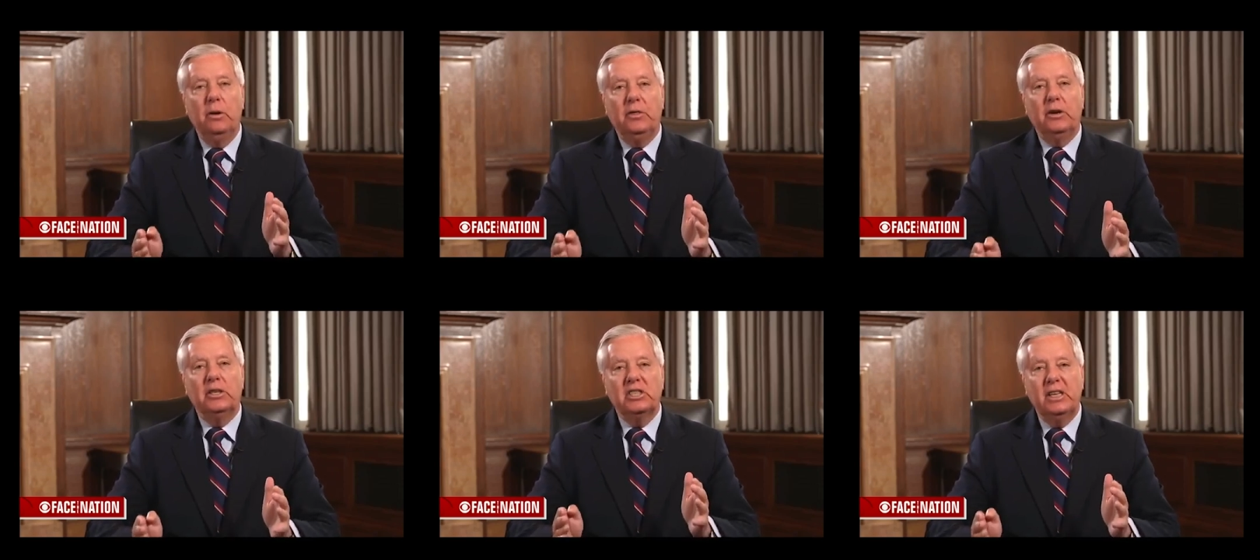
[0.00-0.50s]

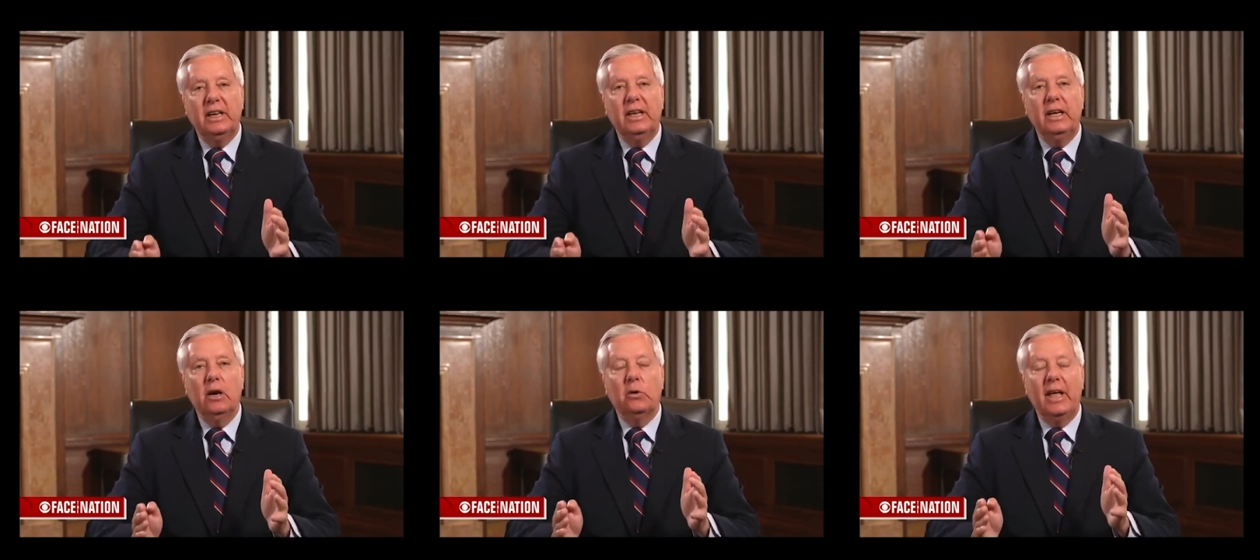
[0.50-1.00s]
But they're
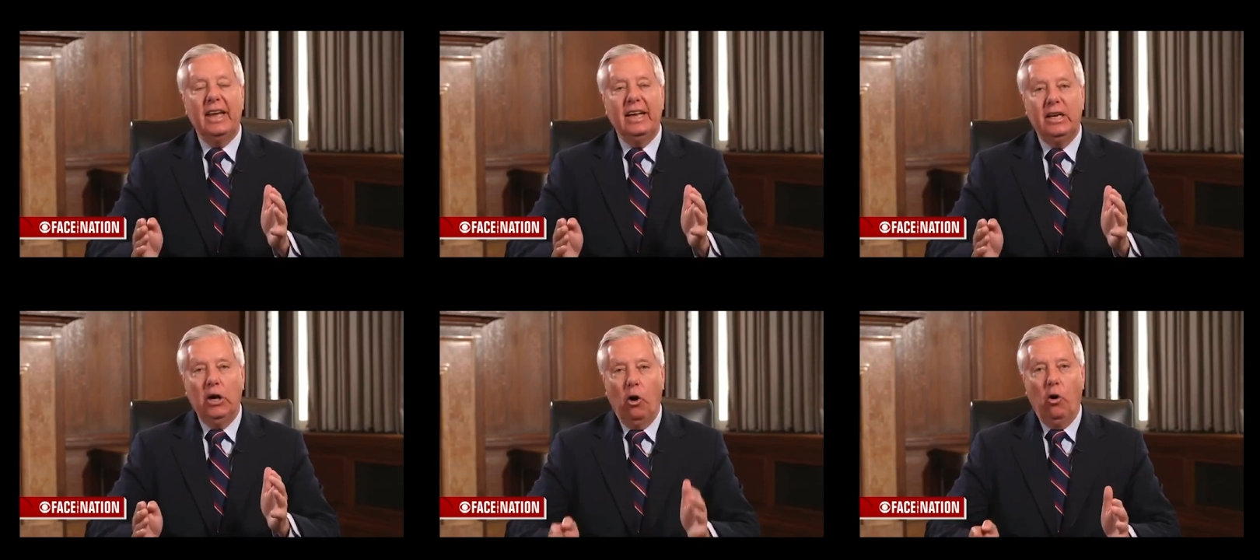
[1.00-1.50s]
sitting on a
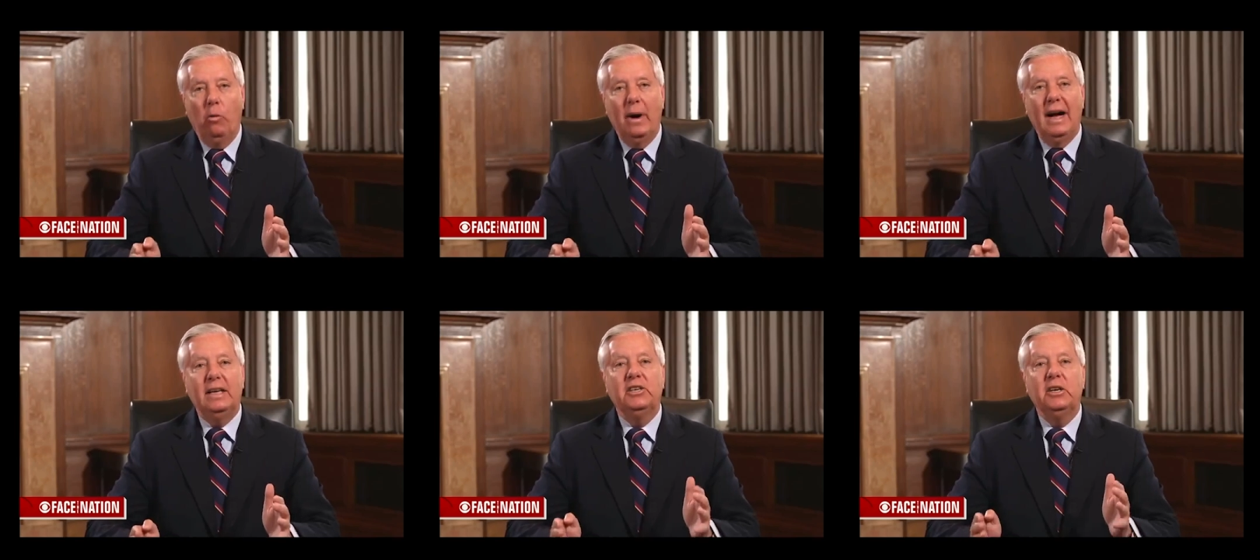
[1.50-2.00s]
gold
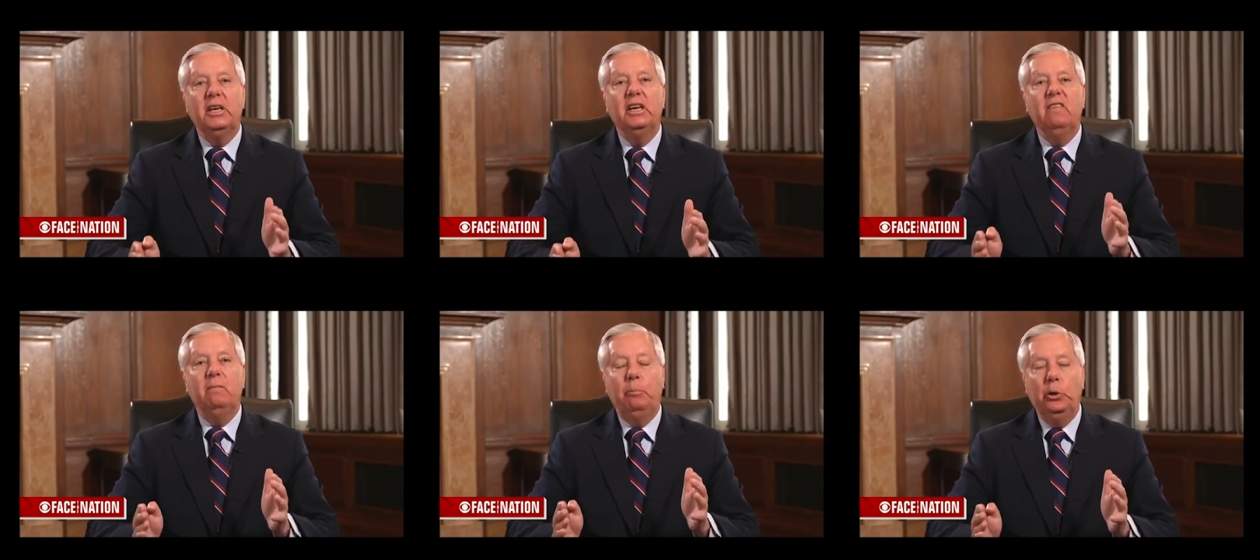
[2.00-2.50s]
mine to
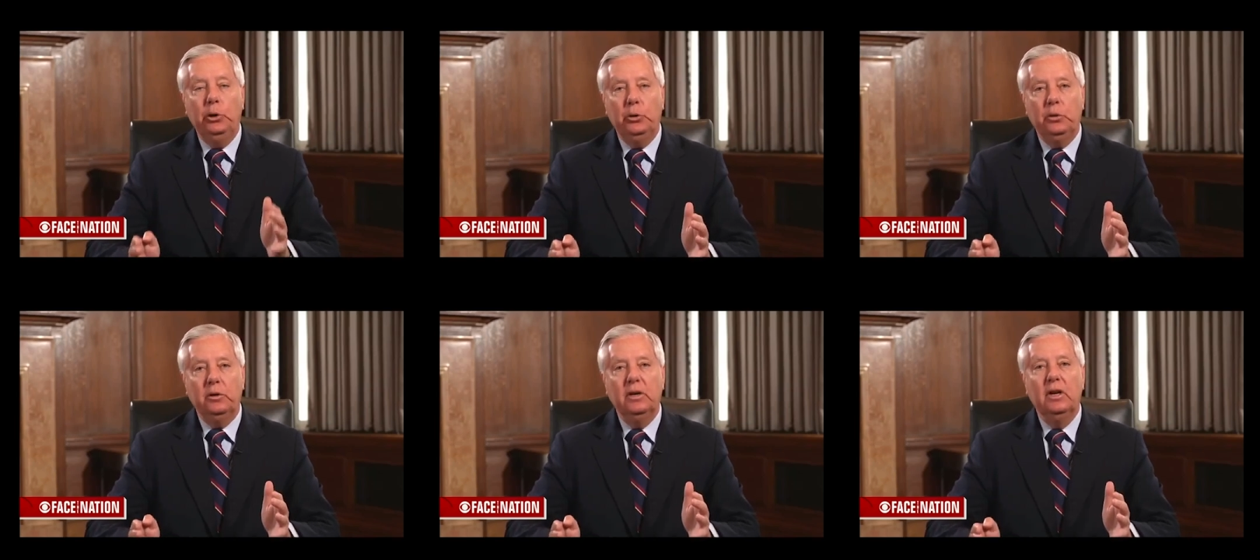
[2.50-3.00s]
give
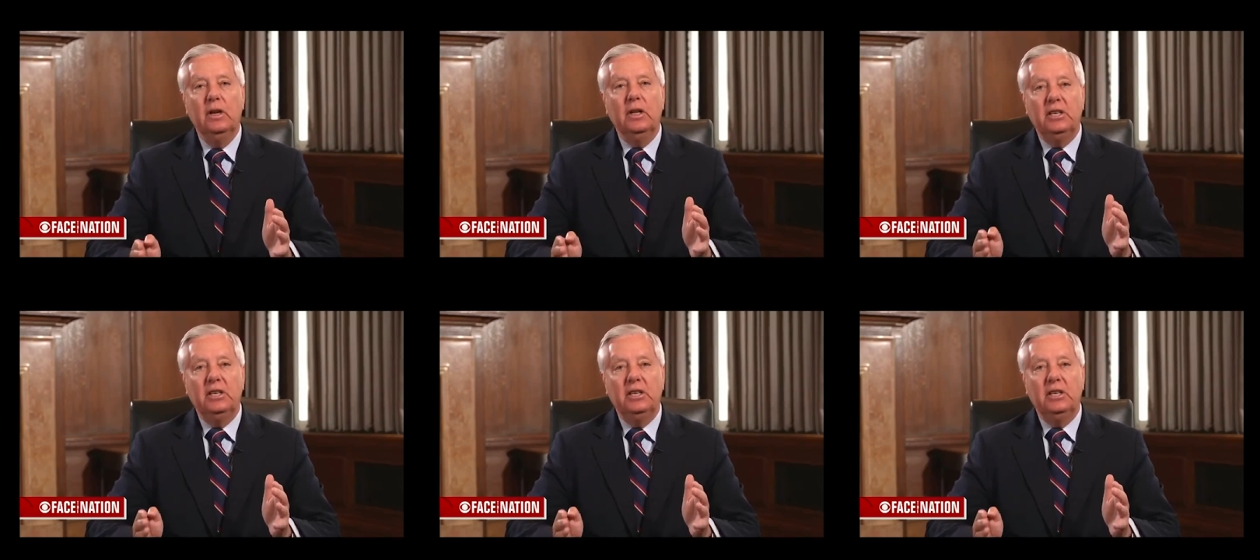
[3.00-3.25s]
Putin